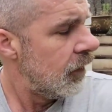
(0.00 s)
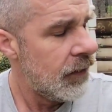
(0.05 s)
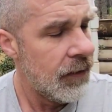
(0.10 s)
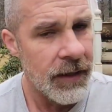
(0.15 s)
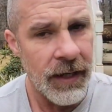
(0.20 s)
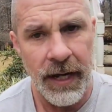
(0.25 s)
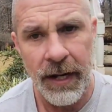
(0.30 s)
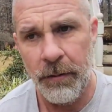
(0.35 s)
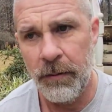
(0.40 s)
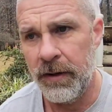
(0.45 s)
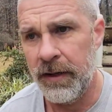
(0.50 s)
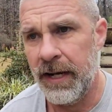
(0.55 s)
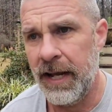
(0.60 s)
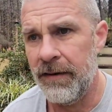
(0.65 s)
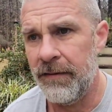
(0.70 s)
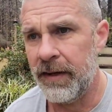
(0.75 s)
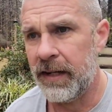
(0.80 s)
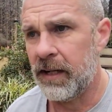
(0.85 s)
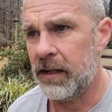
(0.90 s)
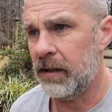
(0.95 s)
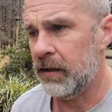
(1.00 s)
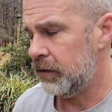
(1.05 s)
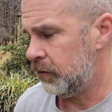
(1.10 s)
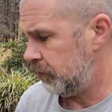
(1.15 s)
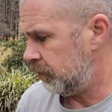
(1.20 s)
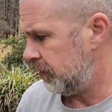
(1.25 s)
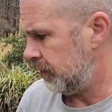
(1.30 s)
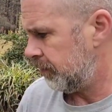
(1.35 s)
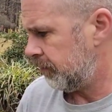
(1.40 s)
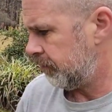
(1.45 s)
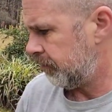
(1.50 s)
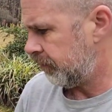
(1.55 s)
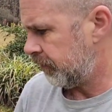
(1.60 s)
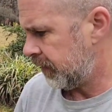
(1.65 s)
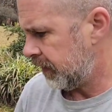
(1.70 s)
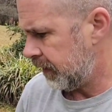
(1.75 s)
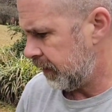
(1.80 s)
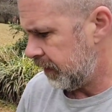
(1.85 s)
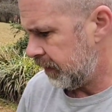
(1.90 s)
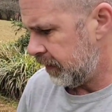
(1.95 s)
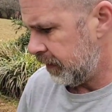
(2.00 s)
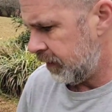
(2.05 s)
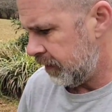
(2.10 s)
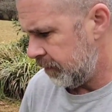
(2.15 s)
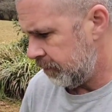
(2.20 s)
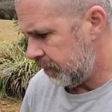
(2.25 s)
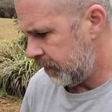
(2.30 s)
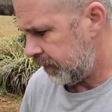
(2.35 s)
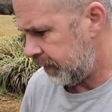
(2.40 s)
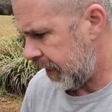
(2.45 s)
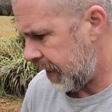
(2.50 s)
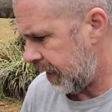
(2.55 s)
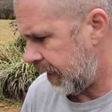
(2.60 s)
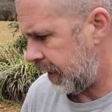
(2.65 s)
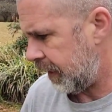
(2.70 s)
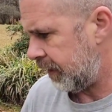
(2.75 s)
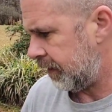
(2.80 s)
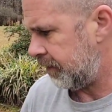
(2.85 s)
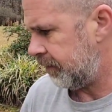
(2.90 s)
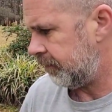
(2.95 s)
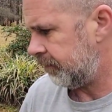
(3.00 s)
I wouldn't have a clue. But dang.